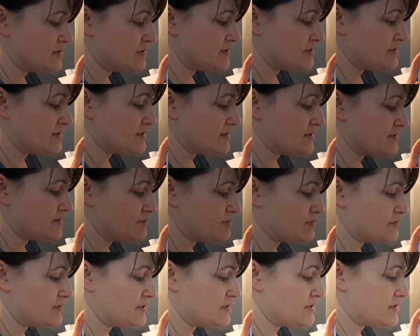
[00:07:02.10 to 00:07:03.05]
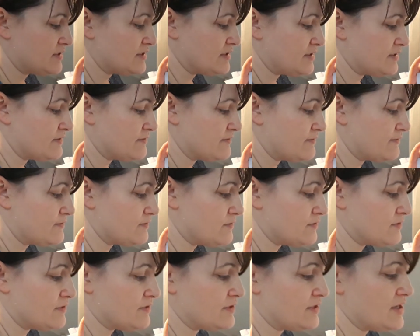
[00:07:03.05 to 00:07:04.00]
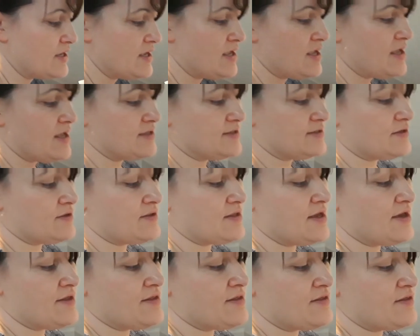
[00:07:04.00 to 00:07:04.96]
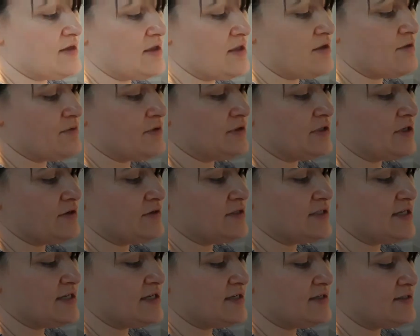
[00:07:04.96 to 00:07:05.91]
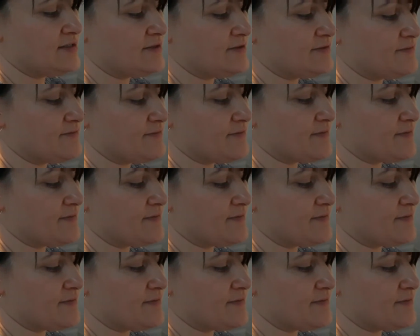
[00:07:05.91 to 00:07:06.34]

6.94. So the other thing you will notice,